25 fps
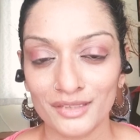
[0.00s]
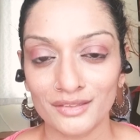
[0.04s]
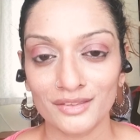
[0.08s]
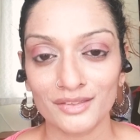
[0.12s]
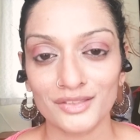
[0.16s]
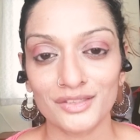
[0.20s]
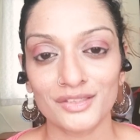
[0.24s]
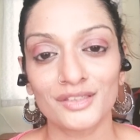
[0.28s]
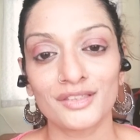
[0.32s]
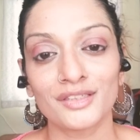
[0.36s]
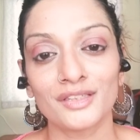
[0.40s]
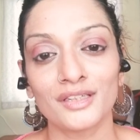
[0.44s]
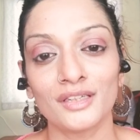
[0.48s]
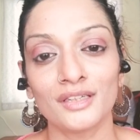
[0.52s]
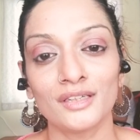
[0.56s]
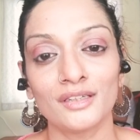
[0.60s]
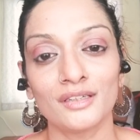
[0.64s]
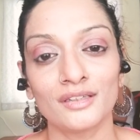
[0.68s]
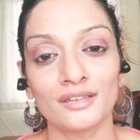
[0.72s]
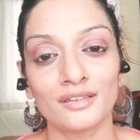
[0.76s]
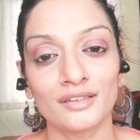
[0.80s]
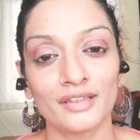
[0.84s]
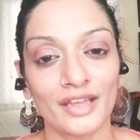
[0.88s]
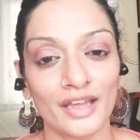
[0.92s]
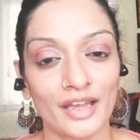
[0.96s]
in the city,
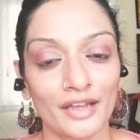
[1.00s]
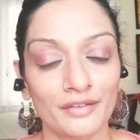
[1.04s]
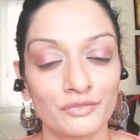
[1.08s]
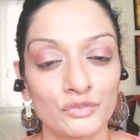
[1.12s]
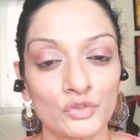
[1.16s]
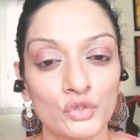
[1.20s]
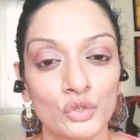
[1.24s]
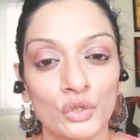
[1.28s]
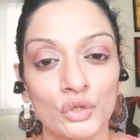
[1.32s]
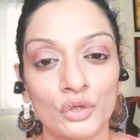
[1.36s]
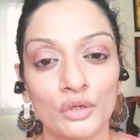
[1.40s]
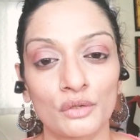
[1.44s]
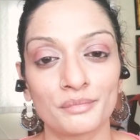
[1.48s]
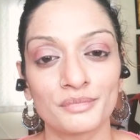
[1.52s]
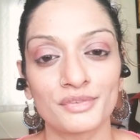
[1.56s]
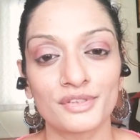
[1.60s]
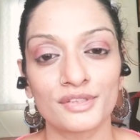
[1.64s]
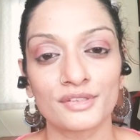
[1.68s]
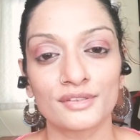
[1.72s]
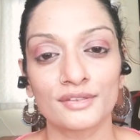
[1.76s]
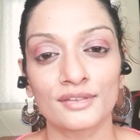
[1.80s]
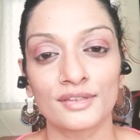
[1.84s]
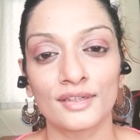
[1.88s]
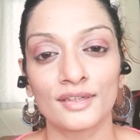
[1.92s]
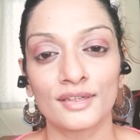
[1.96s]
they have
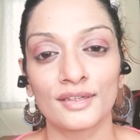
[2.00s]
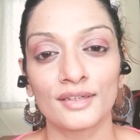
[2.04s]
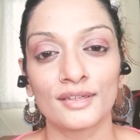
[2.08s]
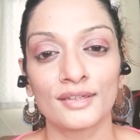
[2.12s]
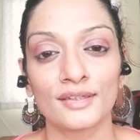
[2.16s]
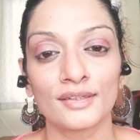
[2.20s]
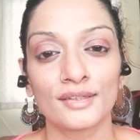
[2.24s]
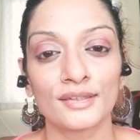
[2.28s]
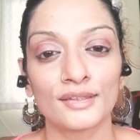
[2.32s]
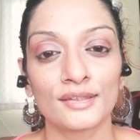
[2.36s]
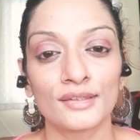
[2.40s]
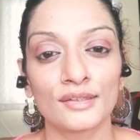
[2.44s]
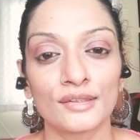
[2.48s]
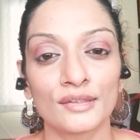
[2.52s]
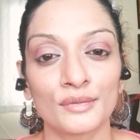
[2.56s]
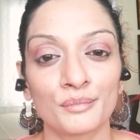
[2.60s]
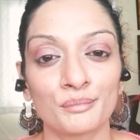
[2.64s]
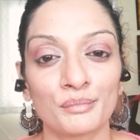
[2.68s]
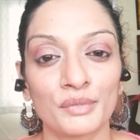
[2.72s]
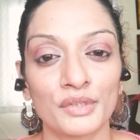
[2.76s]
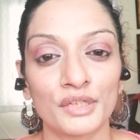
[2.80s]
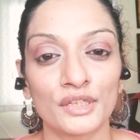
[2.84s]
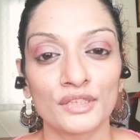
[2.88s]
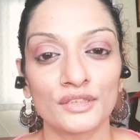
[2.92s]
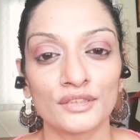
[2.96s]
jobs,
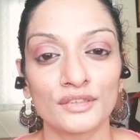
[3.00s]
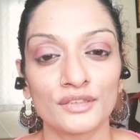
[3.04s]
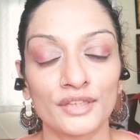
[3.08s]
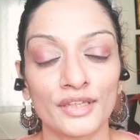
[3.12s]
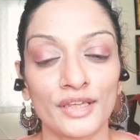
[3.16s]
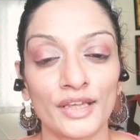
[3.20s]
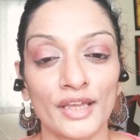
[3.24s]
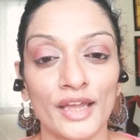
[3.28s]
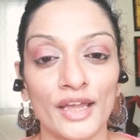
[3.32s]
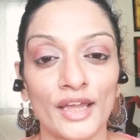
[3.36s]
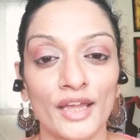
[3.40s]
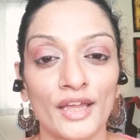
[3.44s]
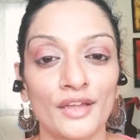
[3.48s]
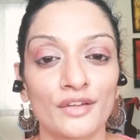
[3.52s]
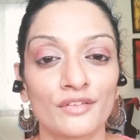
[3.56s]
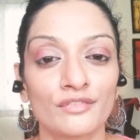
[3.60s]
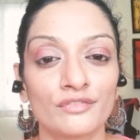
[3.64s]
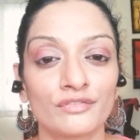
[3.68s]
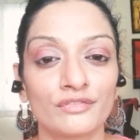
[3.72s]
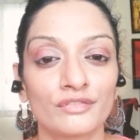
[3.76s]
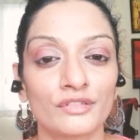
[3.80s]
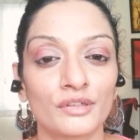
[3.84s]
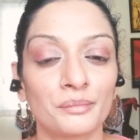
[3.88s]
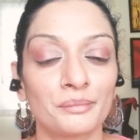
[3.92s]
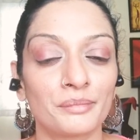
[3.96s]
but they have
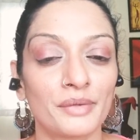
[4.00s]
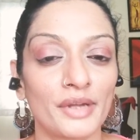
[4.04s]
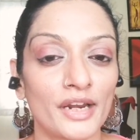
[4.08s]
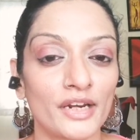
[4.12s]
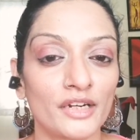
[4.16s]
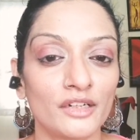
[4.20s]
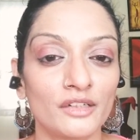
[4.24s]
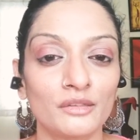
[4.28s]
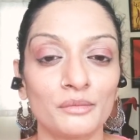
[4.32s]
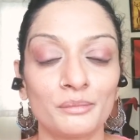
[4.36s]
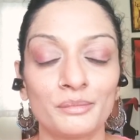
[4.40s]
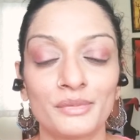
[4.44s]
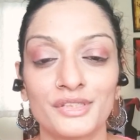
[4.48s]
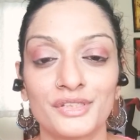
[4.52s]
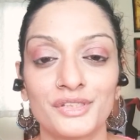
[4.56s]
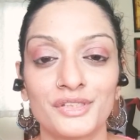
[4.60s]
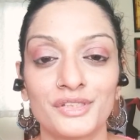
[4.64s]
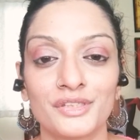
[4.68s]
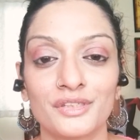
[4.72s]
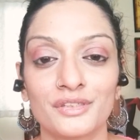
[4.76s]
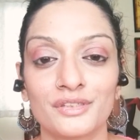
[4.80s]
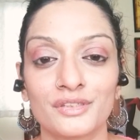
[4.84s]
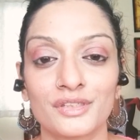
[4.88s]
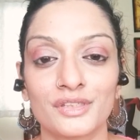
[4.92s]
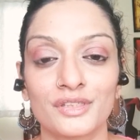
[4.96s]
a parallel
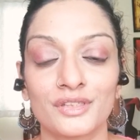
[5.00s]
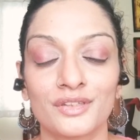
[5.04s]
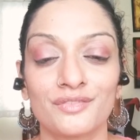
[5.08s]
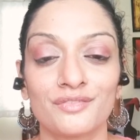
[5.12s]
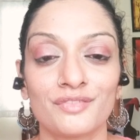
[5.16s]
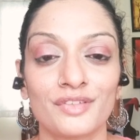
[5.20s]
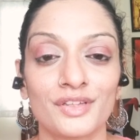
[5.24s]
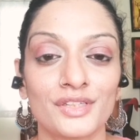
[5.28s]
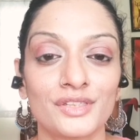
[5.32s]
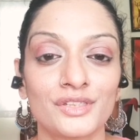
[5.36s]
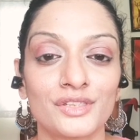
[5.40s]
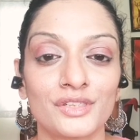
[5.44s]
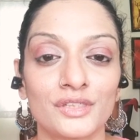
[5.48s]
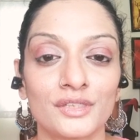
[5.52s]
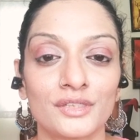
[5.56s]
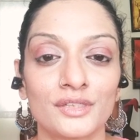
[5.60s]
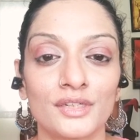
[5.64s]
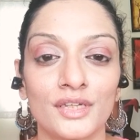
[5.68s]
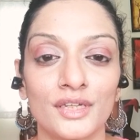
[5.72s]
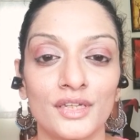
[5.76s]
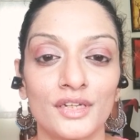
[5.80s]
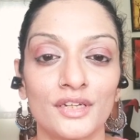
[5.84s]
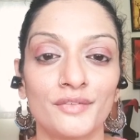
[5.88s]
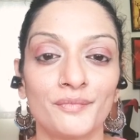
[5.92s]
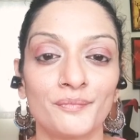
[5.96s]
business invested
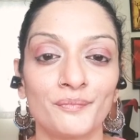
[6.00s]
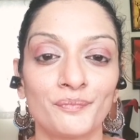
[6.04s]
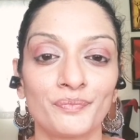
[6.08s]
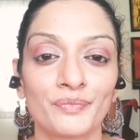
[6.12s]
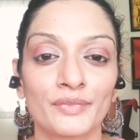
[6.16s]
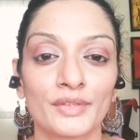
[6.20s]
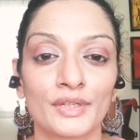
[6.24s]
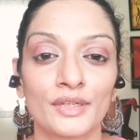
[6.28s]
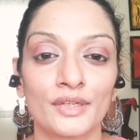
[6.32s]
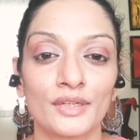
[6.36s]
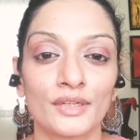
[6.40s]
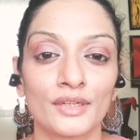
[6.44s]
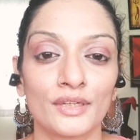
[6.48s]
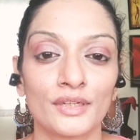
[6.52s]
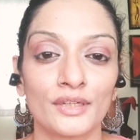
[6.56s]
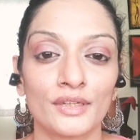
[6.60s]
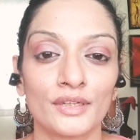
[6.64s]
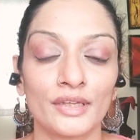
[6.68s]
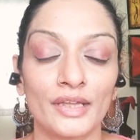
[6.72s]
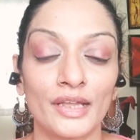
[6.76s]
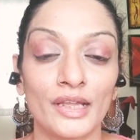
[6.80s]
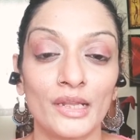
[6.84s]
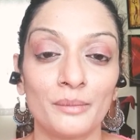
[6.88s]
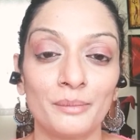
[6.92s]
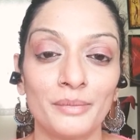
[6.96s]
in
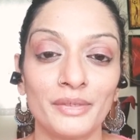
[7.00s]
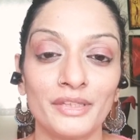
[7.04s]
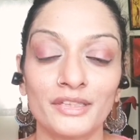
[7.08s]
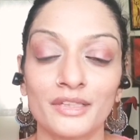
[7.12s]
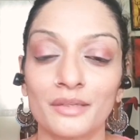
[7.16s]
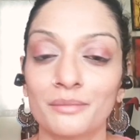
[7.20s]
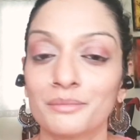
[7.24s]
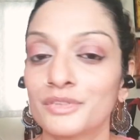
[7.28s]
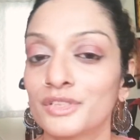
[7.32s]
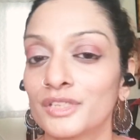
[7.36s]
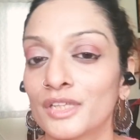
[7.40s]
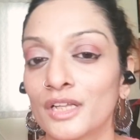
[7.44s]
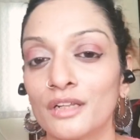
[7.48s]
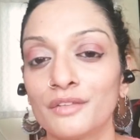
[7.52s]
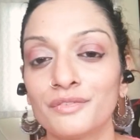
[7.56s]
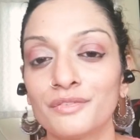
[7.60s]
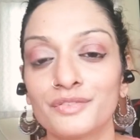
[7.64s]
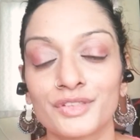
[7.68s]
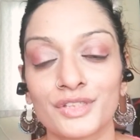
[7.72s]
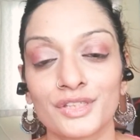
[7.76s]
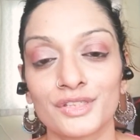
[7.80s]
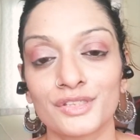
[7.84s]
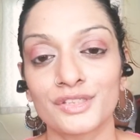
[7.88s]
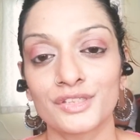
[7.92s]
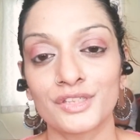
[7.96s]
helping themselves
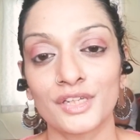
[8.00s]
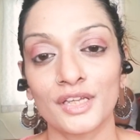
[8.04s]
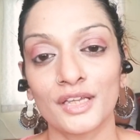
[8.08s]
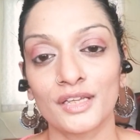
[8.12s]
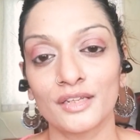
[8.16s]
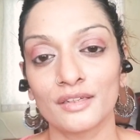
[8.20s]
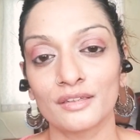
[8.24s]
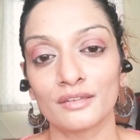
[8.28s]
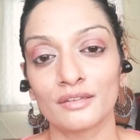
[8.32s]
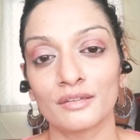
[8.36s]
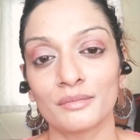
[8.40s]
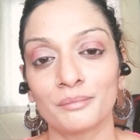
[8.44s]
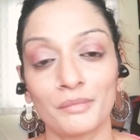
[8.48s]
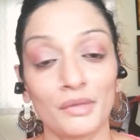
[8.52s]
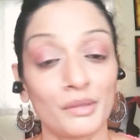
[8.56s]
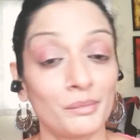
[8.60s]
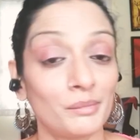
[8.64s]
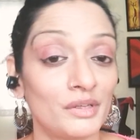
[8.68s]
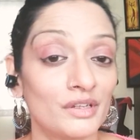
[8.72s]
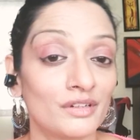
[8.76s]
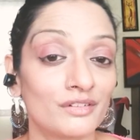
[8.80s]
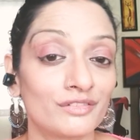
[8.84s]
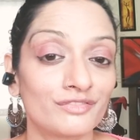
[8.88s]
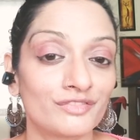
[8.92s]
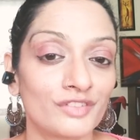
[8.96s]
sustain,
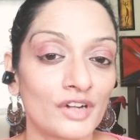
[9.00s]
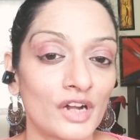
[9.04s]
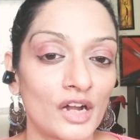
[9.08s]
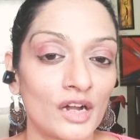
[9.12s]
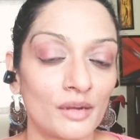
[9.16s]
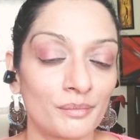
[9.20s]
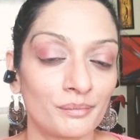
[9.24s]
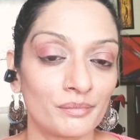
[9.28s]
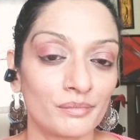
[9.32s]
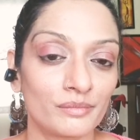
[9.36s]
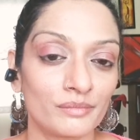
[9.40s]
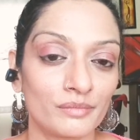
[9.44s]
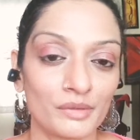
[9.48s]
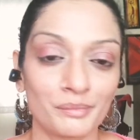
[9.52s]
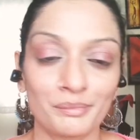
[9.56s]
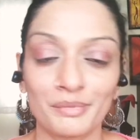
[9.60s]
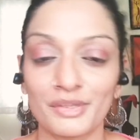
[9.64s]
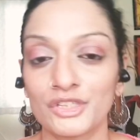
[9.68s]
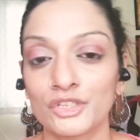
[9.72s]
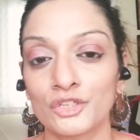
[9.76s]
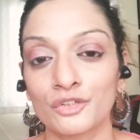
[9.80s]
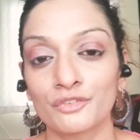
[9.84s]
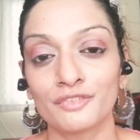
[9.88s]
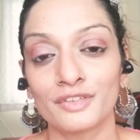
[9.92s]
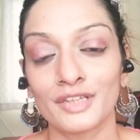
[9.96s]
maybe a farm, a
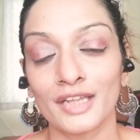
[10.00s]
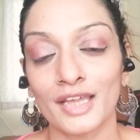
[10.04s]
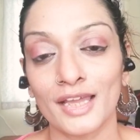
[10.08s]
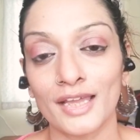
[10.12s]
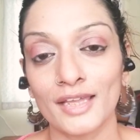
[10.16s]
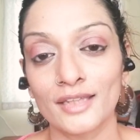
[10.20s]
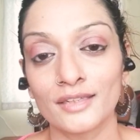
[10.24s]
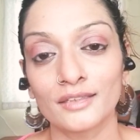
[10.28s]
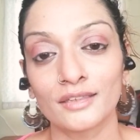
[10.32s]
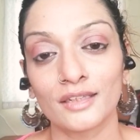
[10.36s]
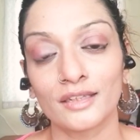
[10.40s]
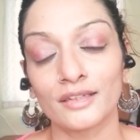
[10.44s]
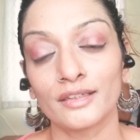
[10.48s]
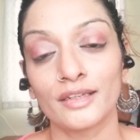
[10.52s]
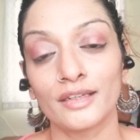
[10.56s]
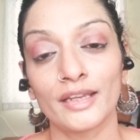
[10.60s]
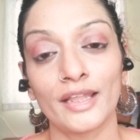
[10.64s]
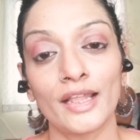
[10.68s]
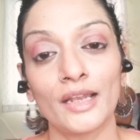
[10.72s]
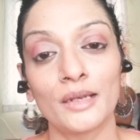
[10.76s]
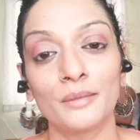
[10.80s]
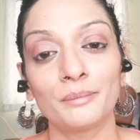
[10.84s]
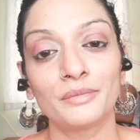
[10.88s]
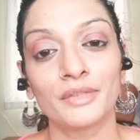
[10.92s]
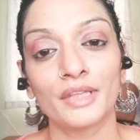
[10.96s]
piece of land that will
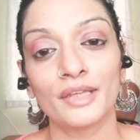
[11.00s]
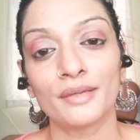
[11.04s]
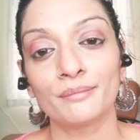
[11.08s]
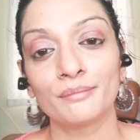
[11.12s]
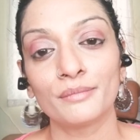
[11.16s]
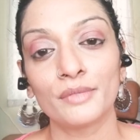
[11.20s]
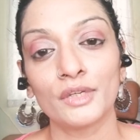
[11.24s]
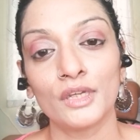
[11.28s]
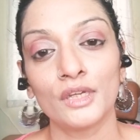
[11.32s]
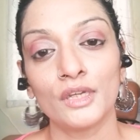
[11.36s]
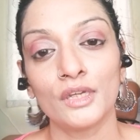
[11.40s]
help them